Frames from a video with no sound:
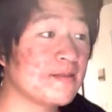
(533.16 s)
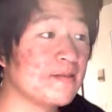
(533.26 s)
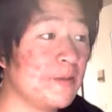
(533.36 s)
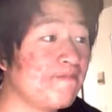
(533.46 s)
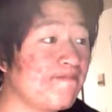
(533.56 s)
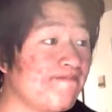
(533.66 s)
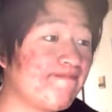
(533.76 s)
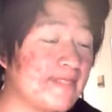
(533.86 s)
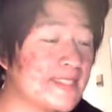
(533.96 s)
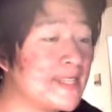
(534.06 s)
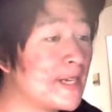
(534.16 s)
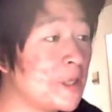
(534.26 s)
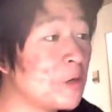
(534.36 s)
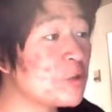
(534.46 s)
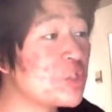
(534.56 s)
Well, Ness
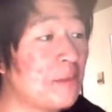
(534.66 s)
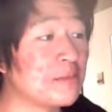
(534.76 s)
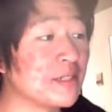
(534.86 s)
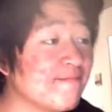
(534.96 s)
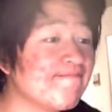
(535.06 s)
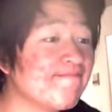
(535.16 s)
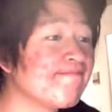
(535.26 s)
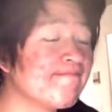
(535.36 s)
goes shopping.